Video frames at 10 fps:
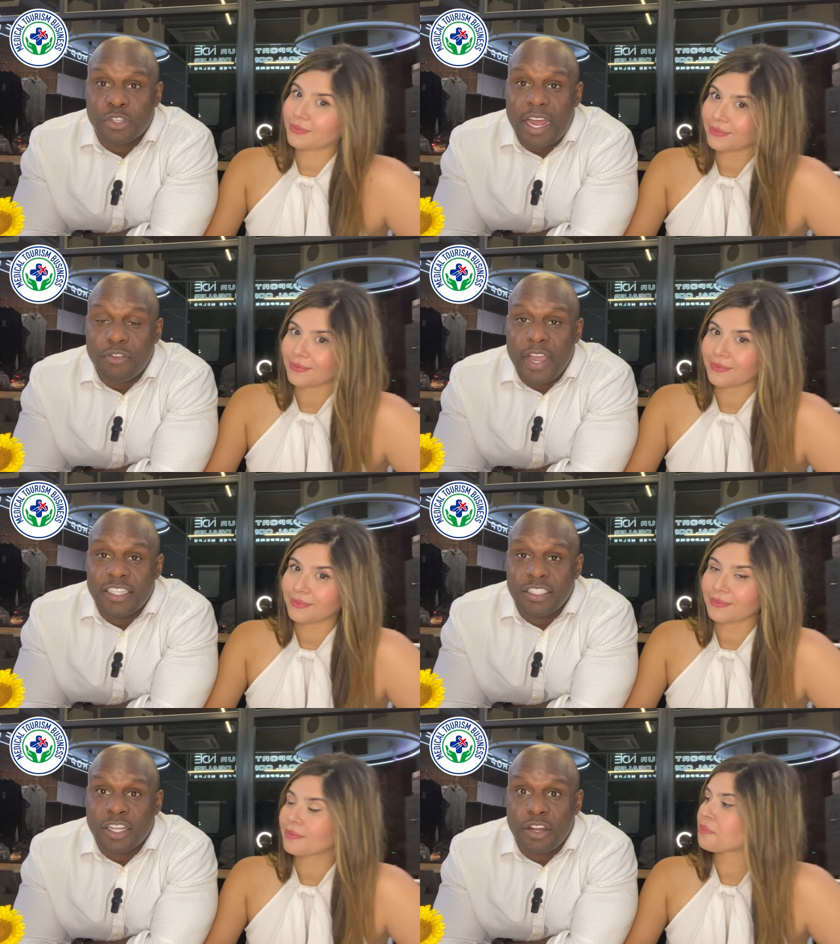Speaker 1: Travel
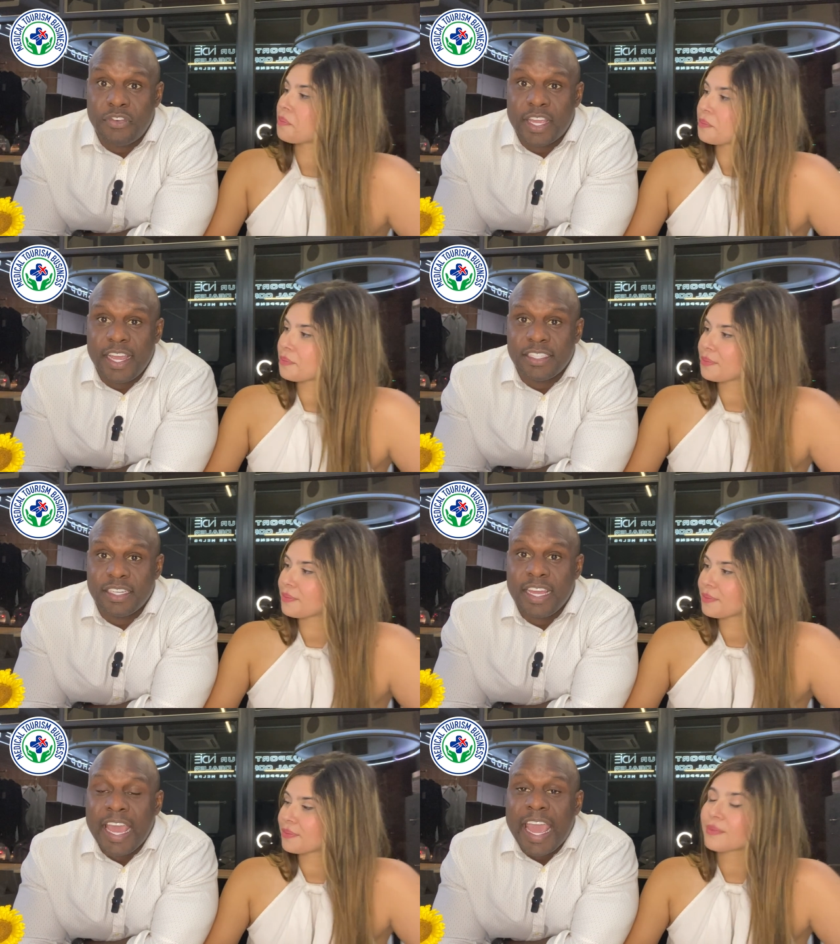Agent
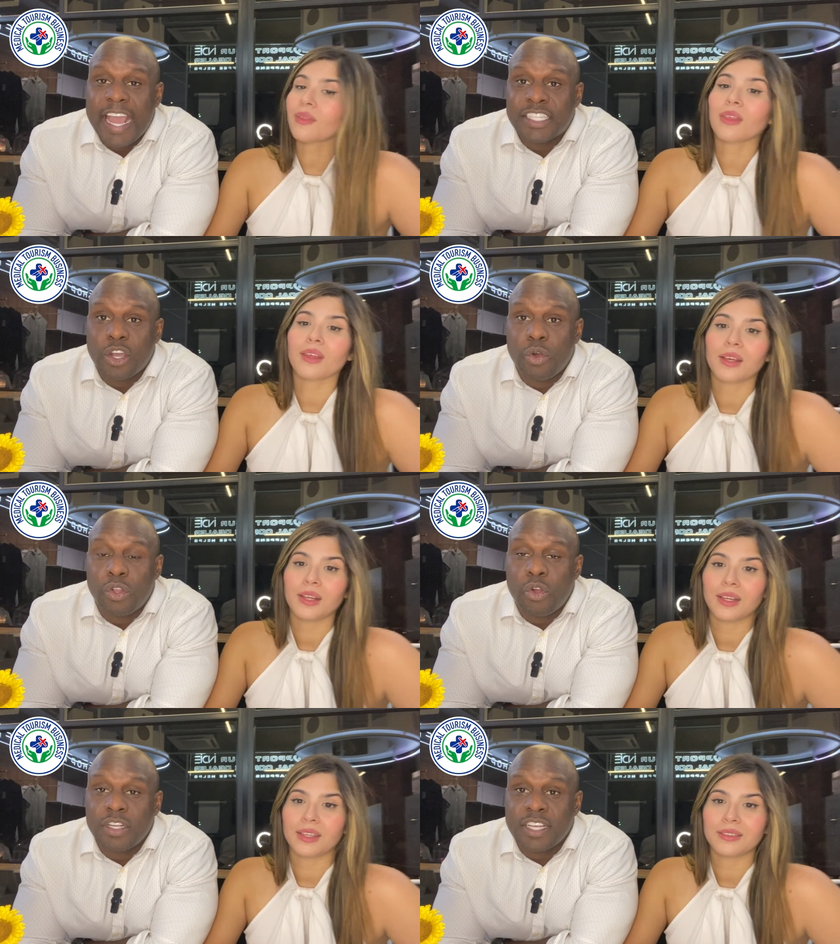certification. And so
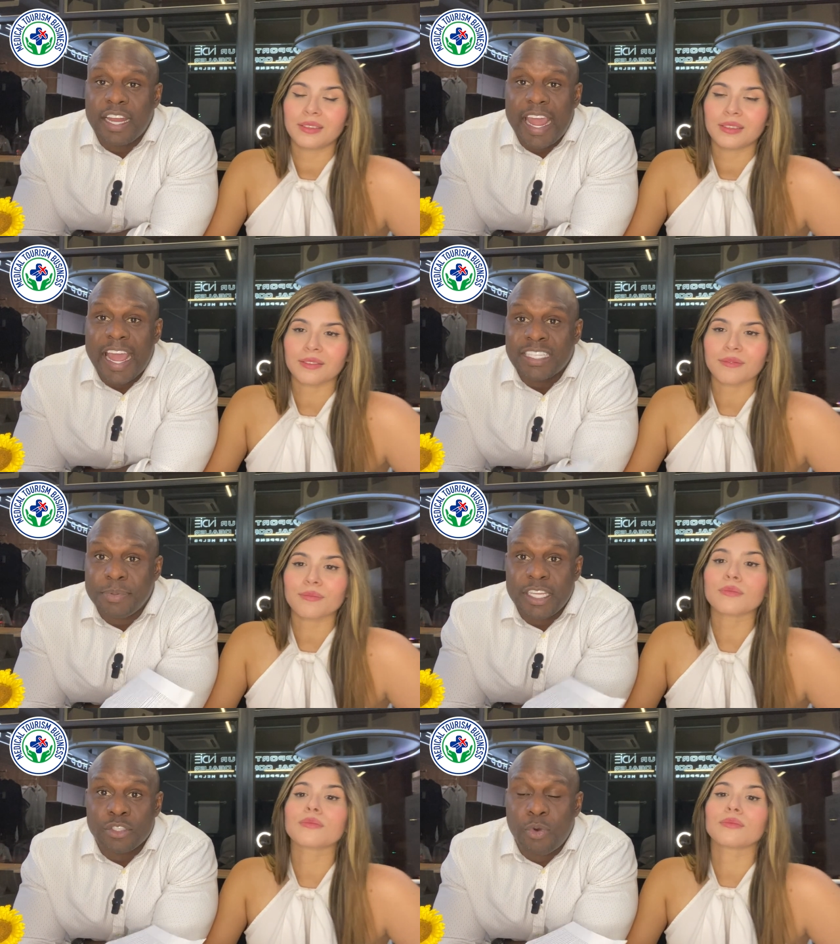Laura's gonna ask
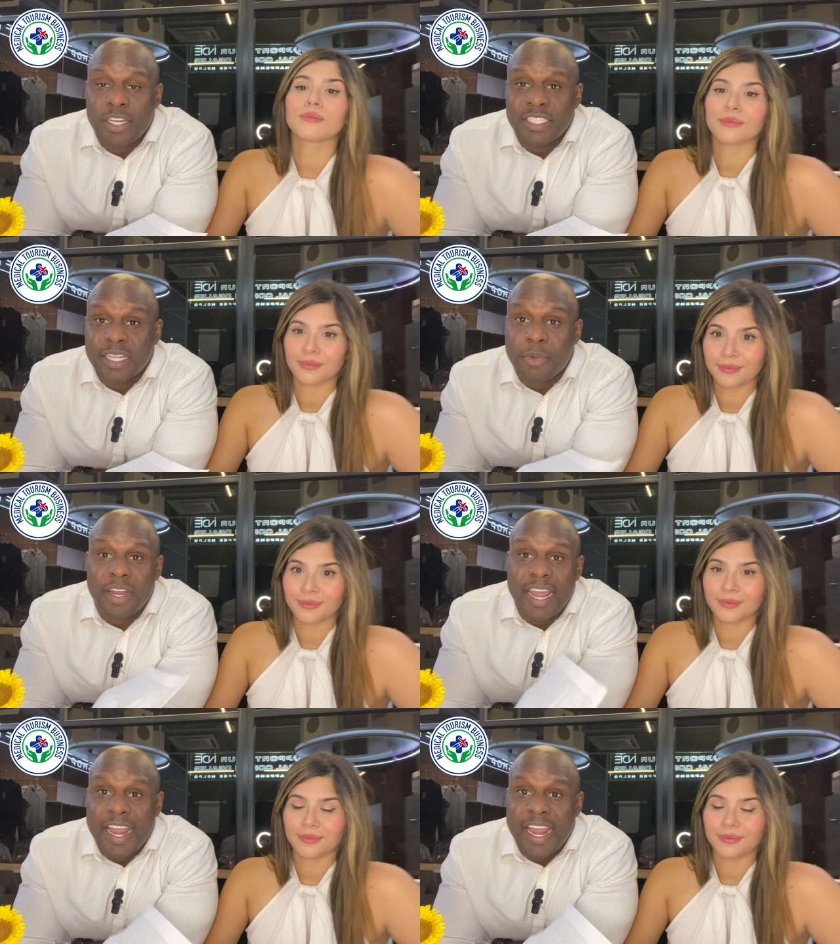me these questions, I'm gonna